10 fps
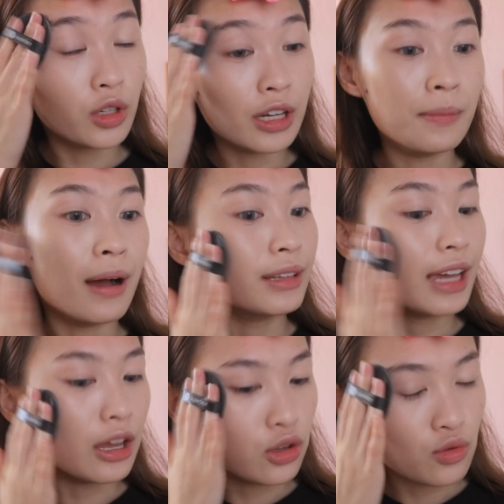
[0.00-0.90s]
the amount
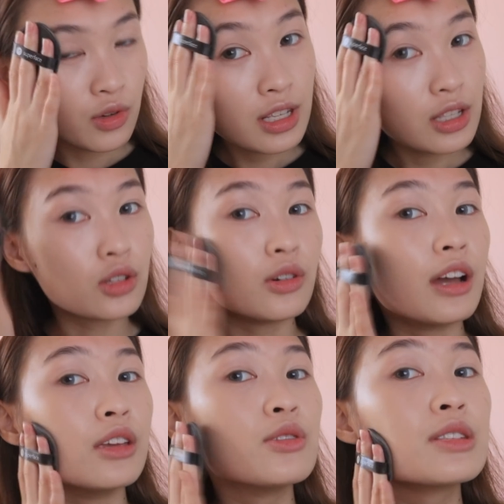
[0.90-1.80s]
that I use, so
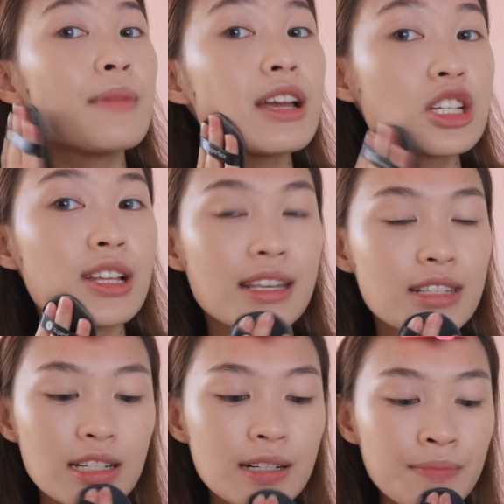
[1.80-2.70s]
I use much lesser.